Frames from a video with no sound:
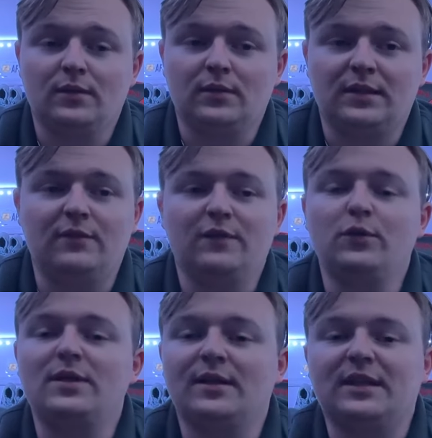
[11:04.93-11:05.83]
even if
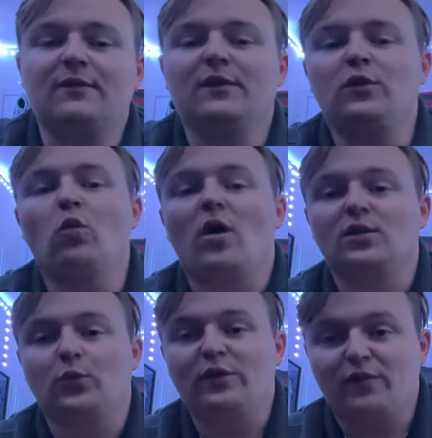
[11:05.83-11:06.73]
you walked
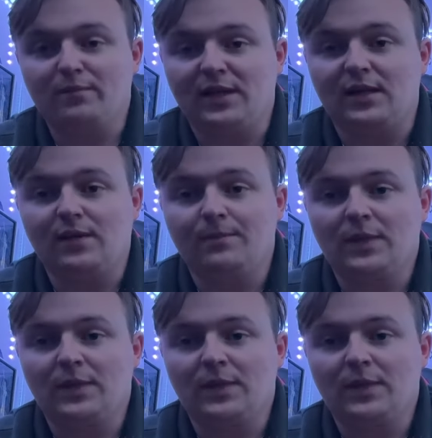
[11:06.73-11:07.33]
away from me